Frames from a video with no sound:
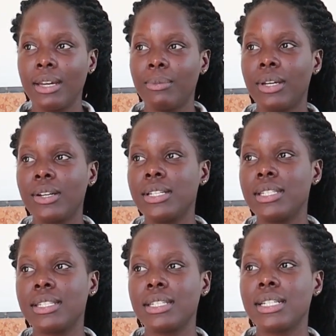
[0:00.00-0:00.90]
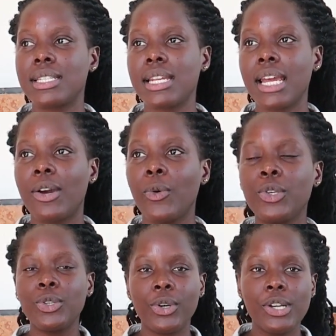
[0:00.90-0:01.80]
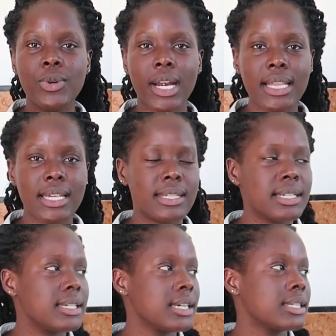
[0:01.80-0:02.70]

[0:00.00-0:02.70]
Because it's like you're going to another city,